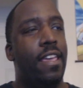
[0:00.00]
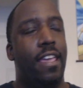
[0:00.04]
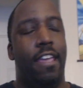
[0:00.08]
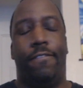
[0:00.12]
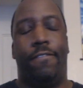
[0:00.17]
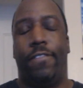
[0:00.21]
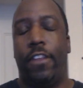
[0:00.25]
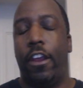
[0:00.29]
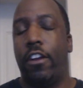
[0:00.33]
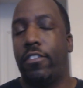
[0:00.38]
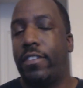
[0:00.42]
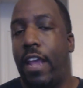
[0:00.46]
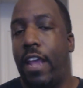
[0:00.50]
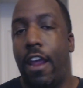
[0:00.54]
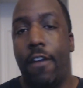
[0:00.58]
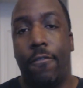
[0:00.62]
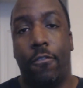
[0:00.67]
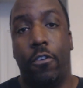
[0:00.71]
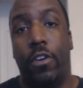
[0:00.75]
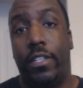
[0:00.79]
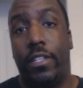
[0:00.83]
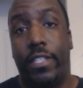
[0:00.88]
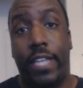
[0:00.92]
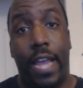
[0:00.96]
If there's
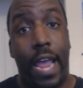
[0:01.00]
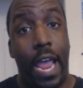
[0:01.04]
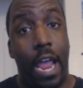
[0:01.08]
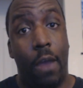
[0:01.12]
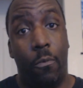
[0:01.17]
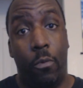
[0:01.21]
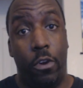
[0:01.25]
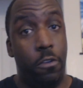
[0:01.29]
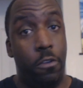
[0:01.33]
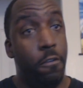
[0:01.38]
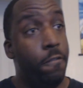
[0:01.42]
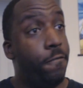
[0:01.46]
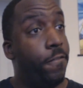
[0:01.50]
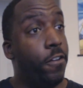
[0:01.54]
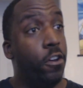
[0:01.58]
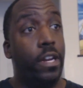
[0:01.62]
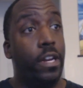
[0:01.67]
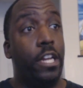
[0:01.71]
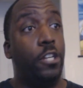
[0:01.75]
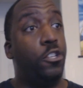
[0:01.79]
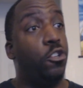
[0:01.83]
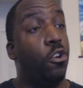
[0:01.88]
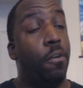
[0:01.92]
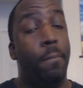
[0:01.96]
ever a time where you
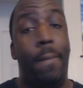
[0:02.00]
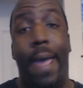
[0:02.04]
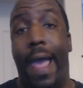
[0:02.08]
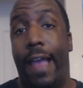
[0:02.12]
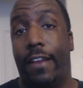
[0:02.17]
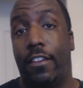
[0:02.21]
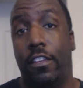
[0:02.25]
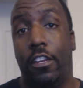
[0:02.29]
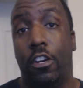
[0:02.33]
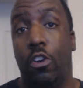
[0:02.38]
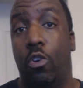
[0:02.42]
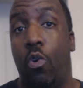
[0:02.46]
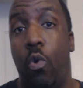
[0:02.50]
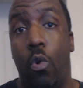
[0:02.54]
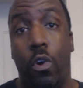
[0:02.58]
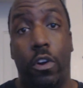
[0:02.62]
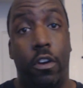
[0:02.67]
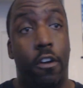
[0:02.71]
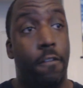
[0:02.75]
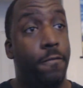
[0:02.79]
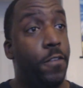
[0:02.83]
feel that you're backed in a corner,